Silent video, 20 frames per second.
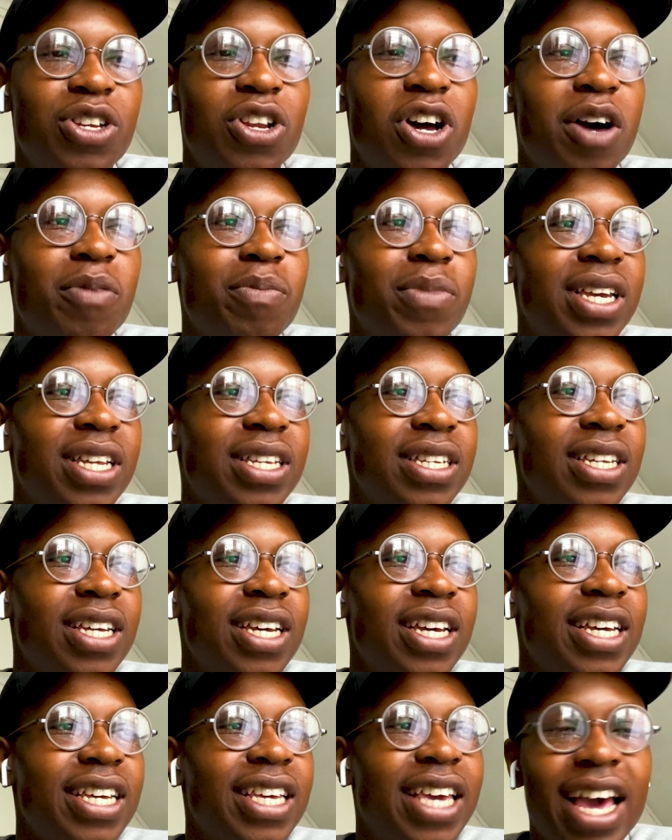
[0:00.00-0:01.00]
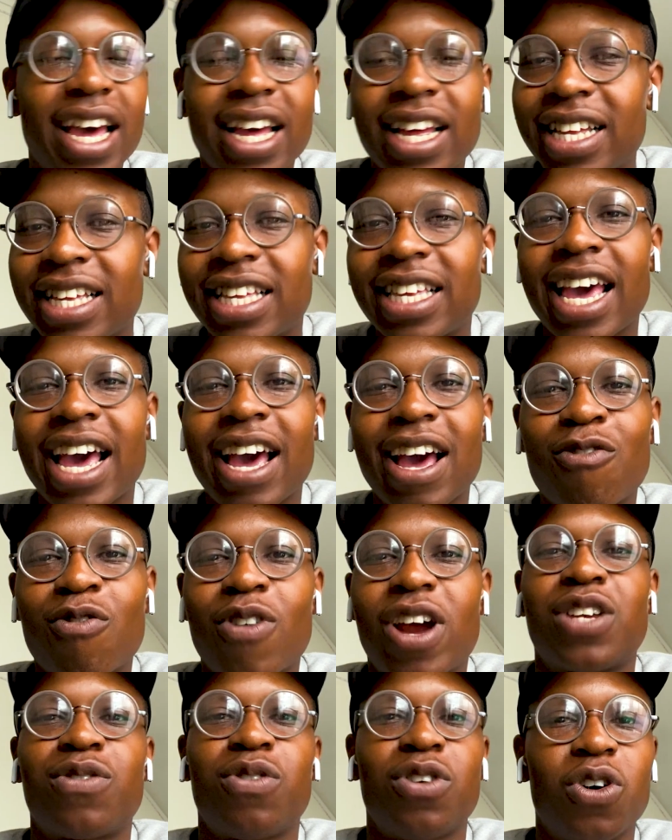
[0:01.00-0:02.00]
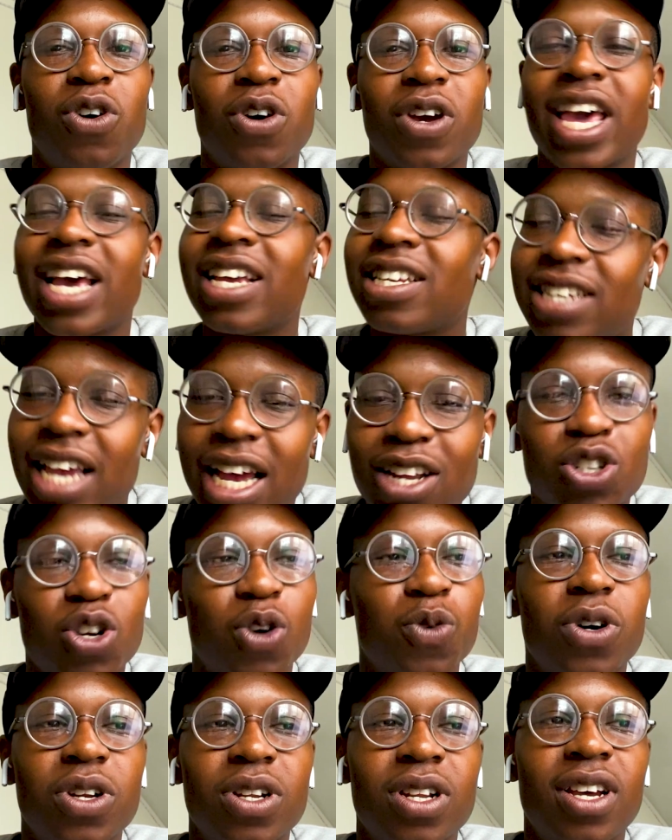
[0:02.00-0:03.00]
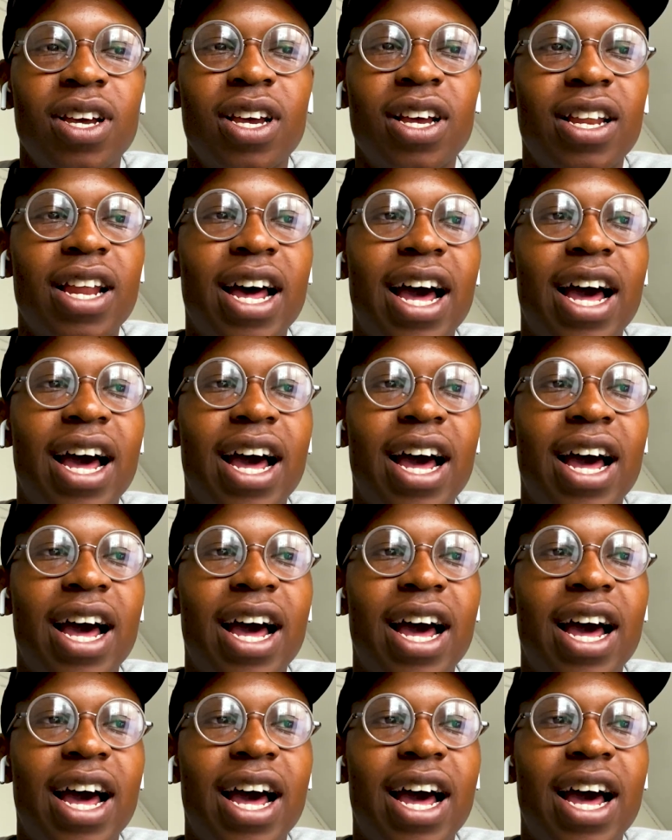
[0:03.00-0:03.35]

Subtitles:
You know what I mean? Get Rashford on, get Sancho on.